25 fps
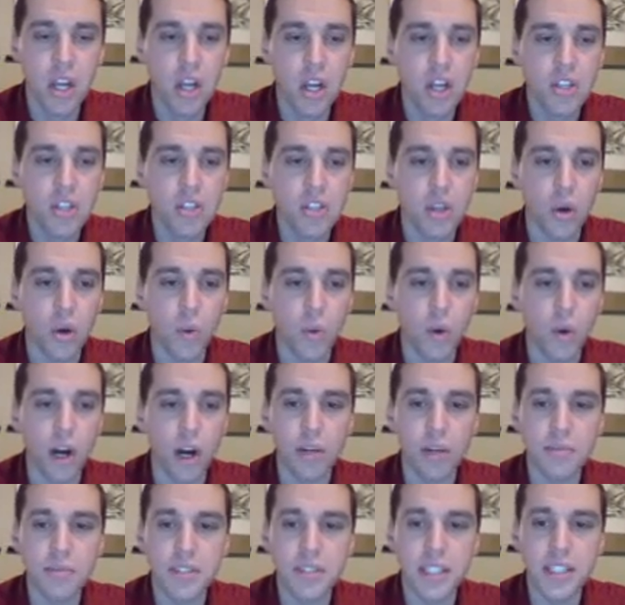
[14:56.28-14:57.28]
So
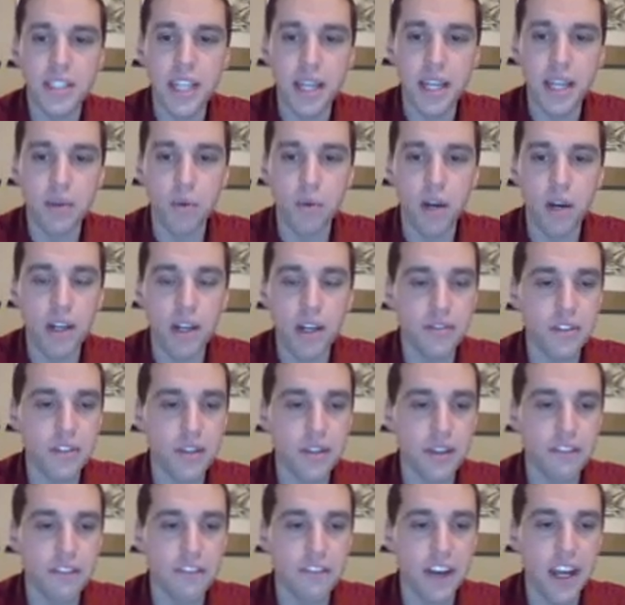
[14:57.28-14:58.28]
welcome to day 1 of
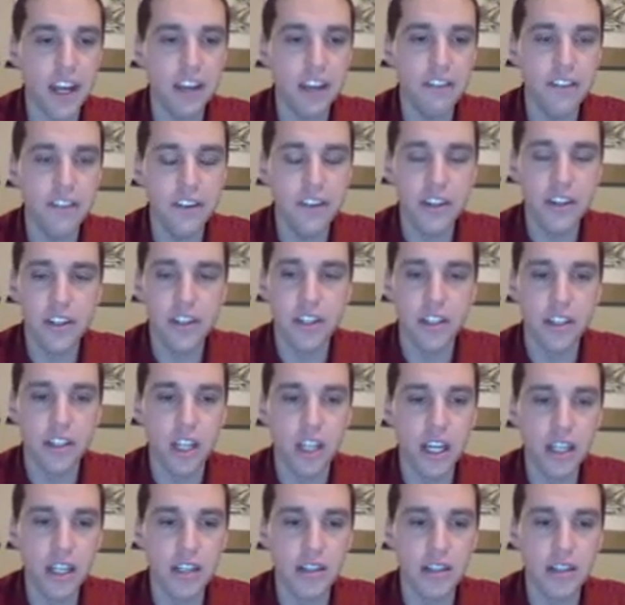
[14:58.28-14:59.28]
Unit 5. Good
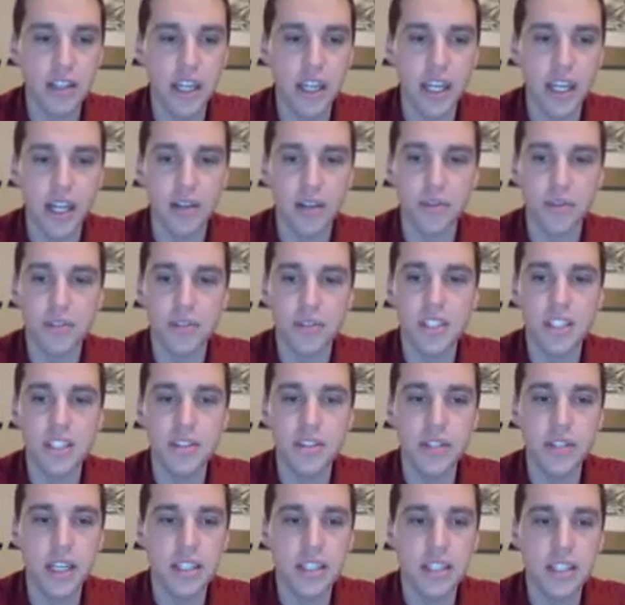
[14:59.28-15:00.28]
luck, and I will see
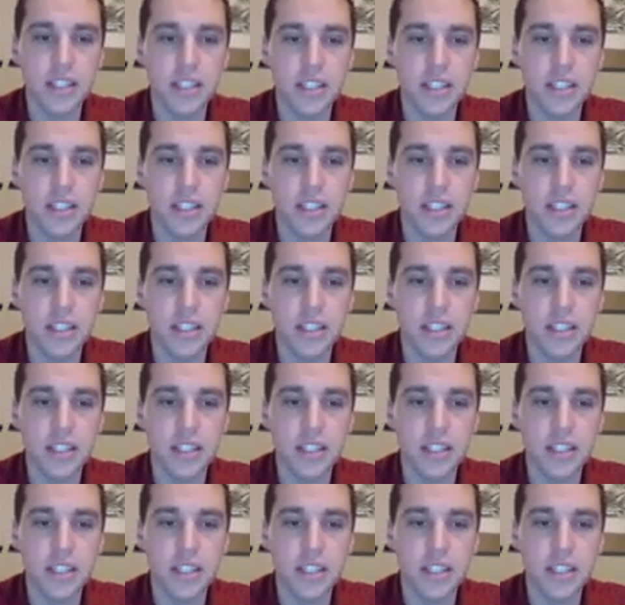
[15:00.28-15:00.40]
you next